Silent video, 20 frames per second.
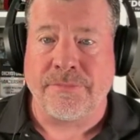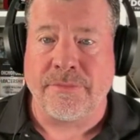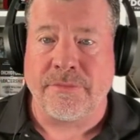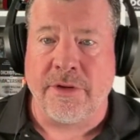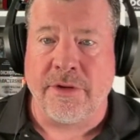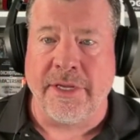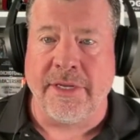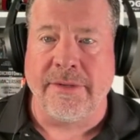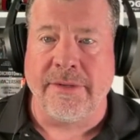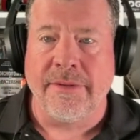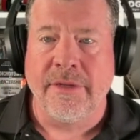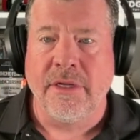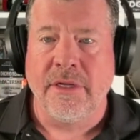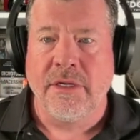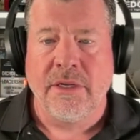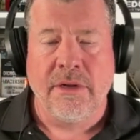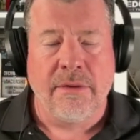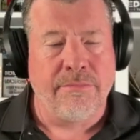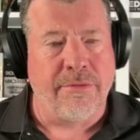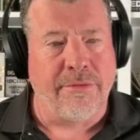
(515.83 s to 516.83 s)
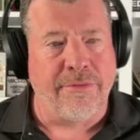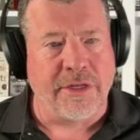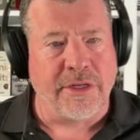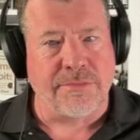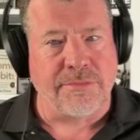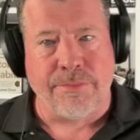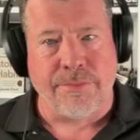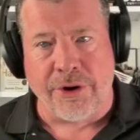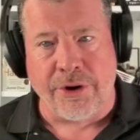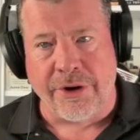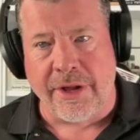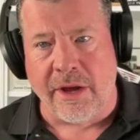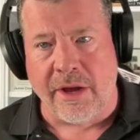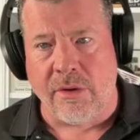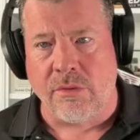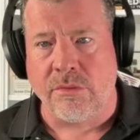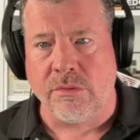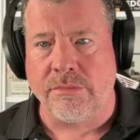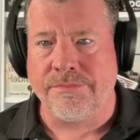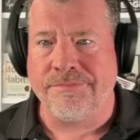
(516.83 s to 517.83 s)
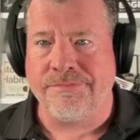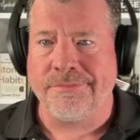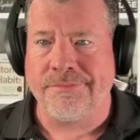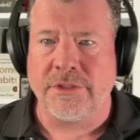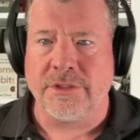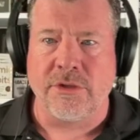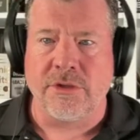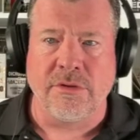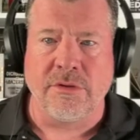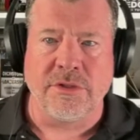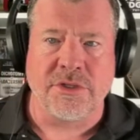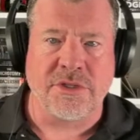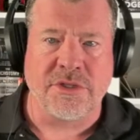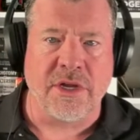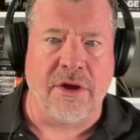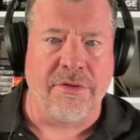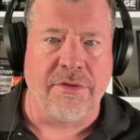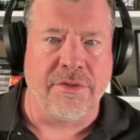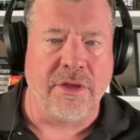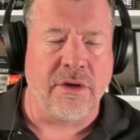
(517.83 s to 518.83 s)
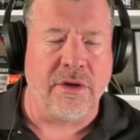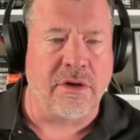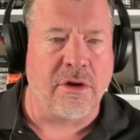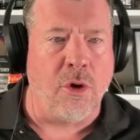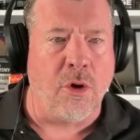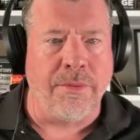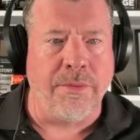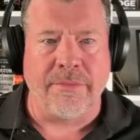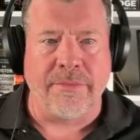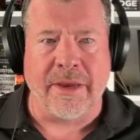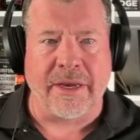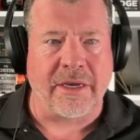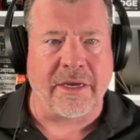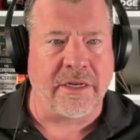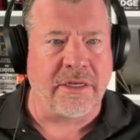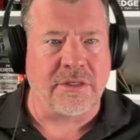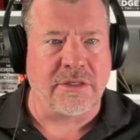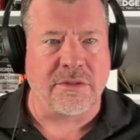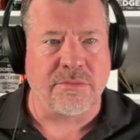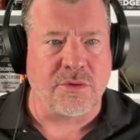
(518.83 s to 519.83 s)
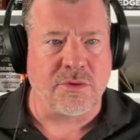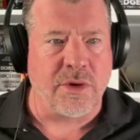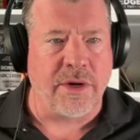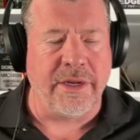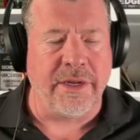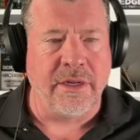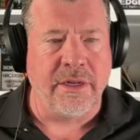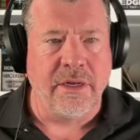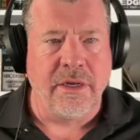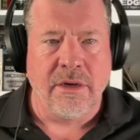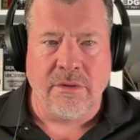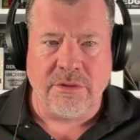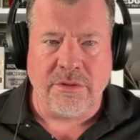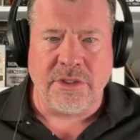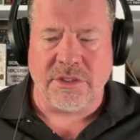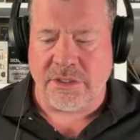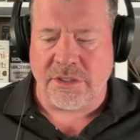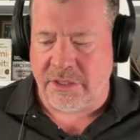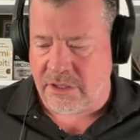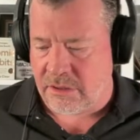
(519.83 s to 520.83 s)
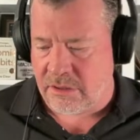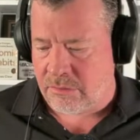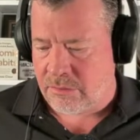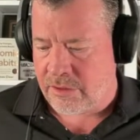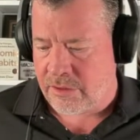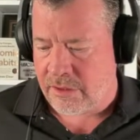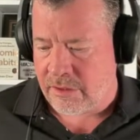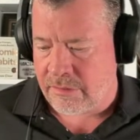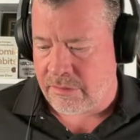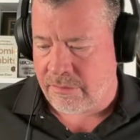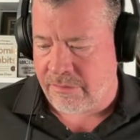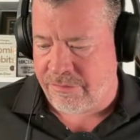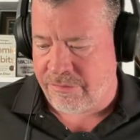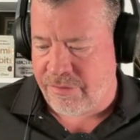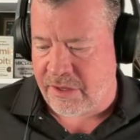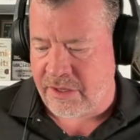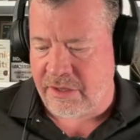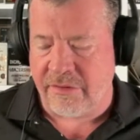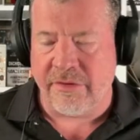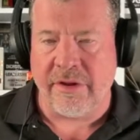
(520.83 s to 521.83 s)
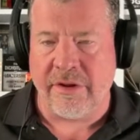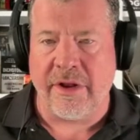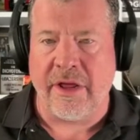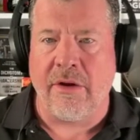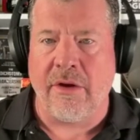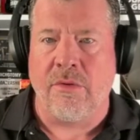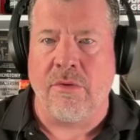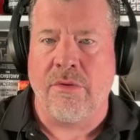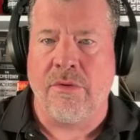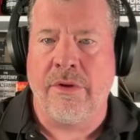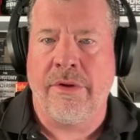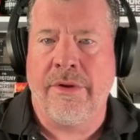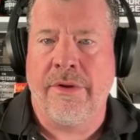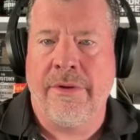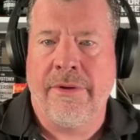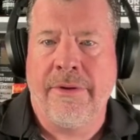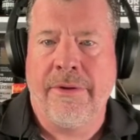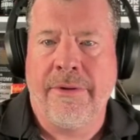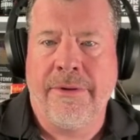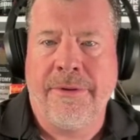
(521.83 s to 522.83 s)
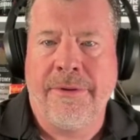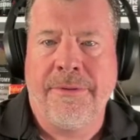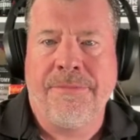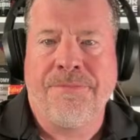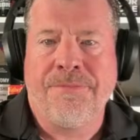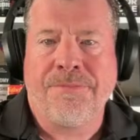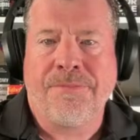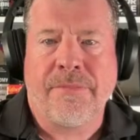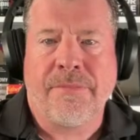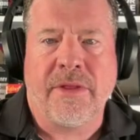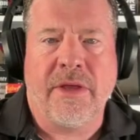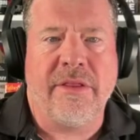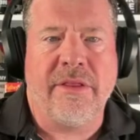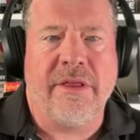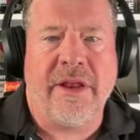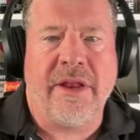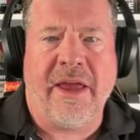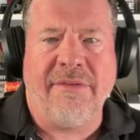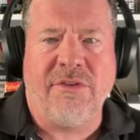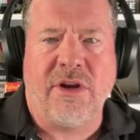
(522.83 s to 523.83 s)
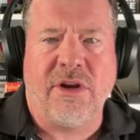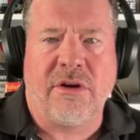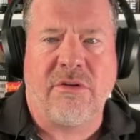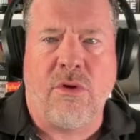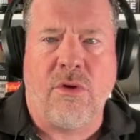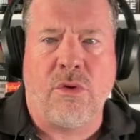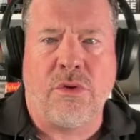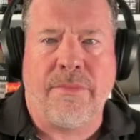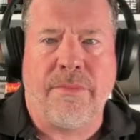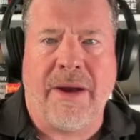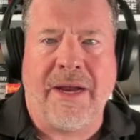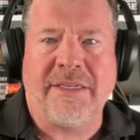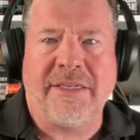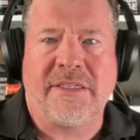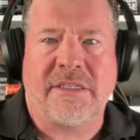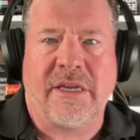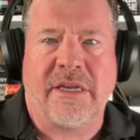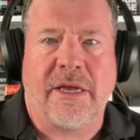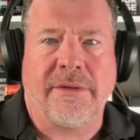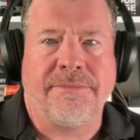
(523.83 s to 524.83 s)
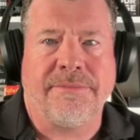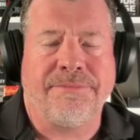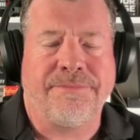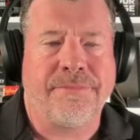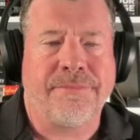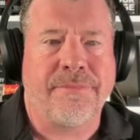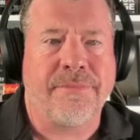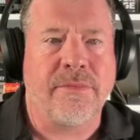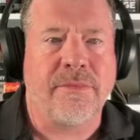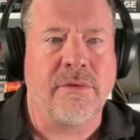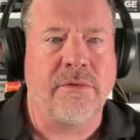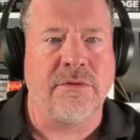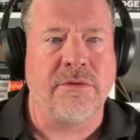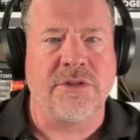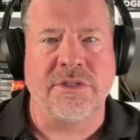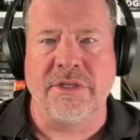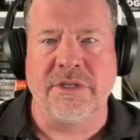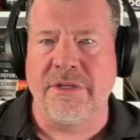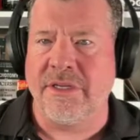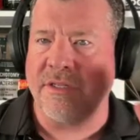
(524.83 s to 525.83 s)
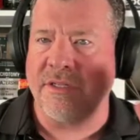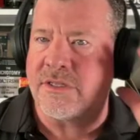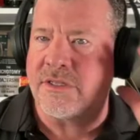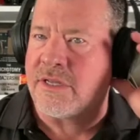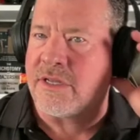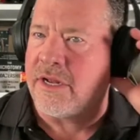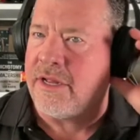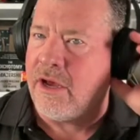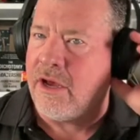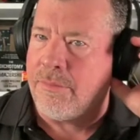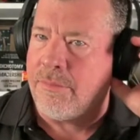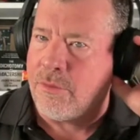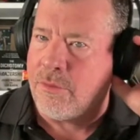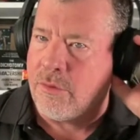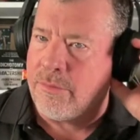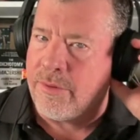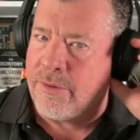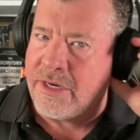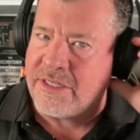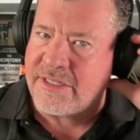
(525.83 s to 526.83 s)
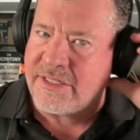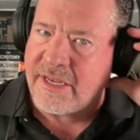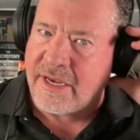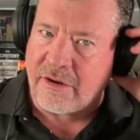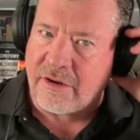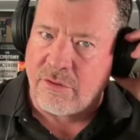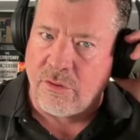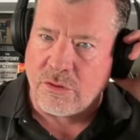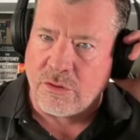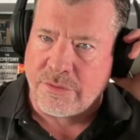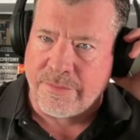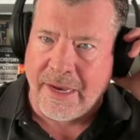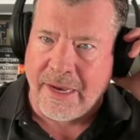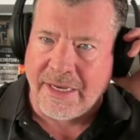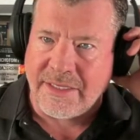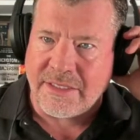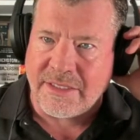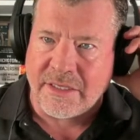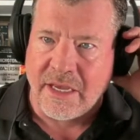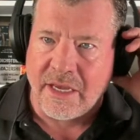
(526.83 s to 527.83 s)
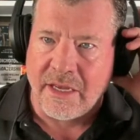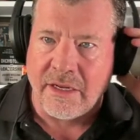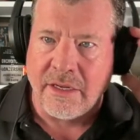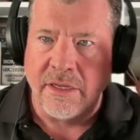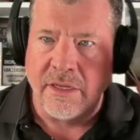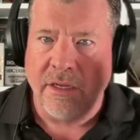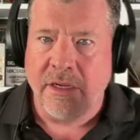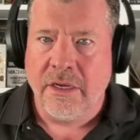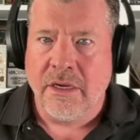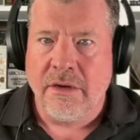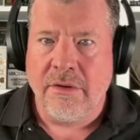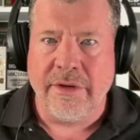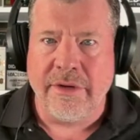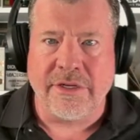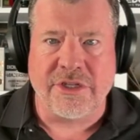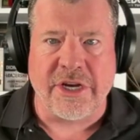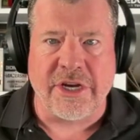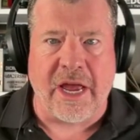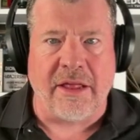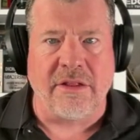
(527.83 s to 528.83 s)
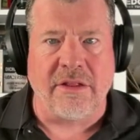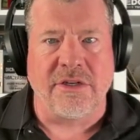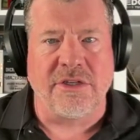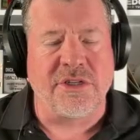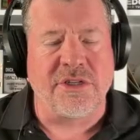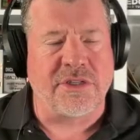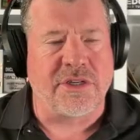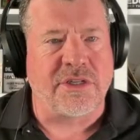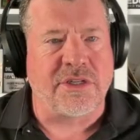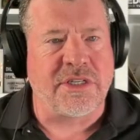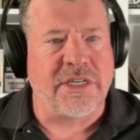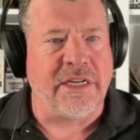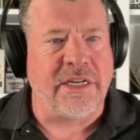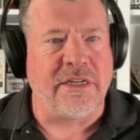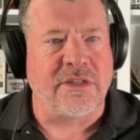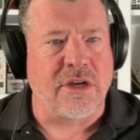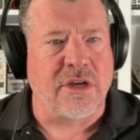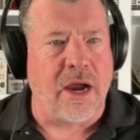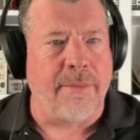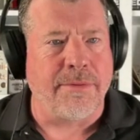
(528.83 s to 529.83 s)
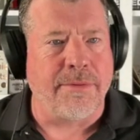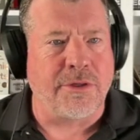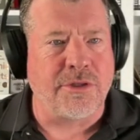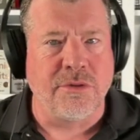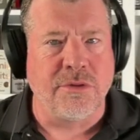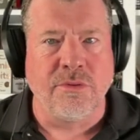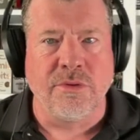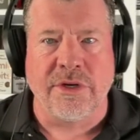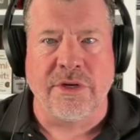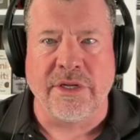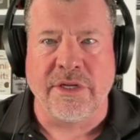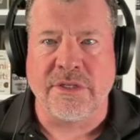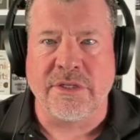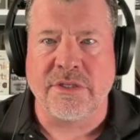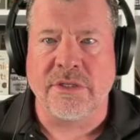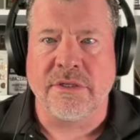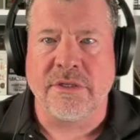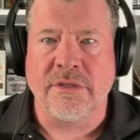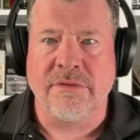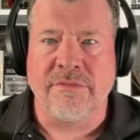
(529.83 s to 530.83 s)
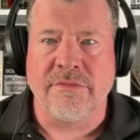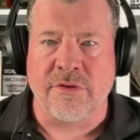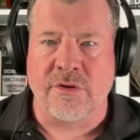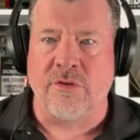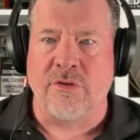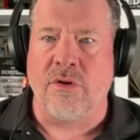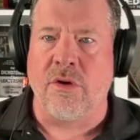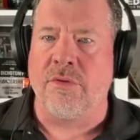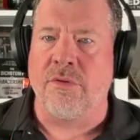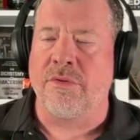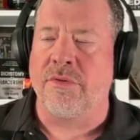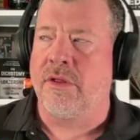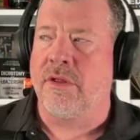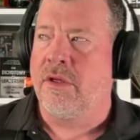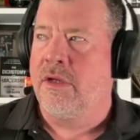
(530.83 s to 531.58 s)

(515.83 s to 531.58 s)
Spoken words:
right? Prevents burnout, encourages healthier coping mechanisms, right? We're just dealing with it. We're figuring it out. And then having a growth mindset. Resilience is going to help you embrace that growth mindset where challenges are seen as opportunities for growth